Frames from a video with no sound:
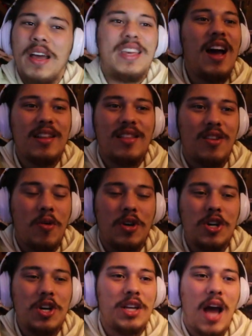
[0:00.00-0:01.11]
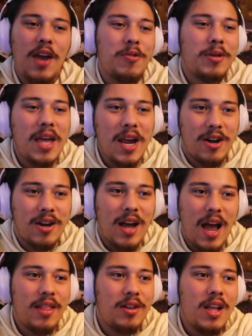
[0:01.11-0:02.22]
my god, it's so good. I don't care.
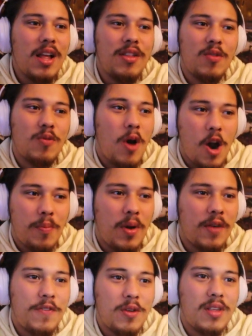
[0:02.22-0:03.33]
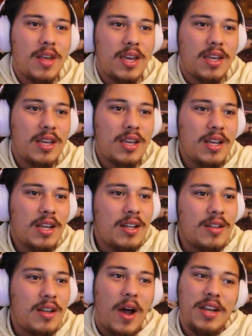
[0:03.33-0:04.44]
This is what Heartbreak feels like.
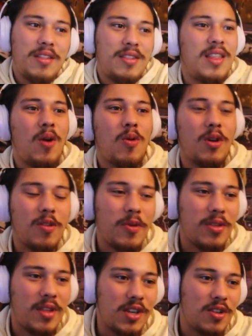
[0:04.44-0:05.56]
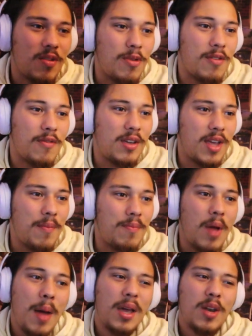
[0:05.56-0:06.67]
Oh, I didn't see that World's Most Dangerous music video yet.
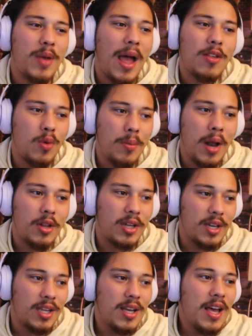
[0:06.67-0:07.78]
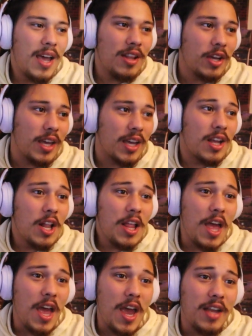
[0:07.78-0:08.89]
I'm not gonna react to it, but I'll look at it. And look at
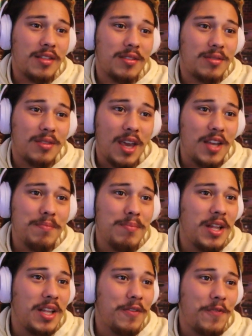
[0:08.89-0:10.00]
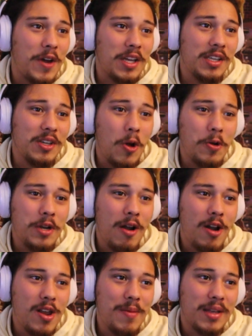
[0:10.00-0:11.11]
18 million fucking Golden
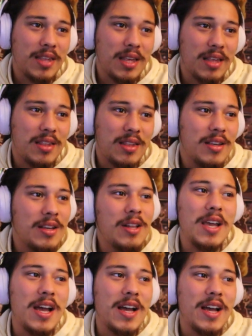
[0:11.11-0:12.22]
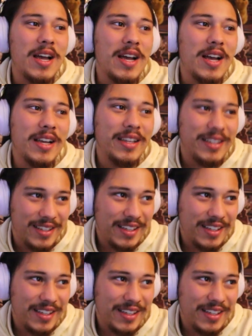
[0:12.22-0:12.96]
Hour remixes! Ah!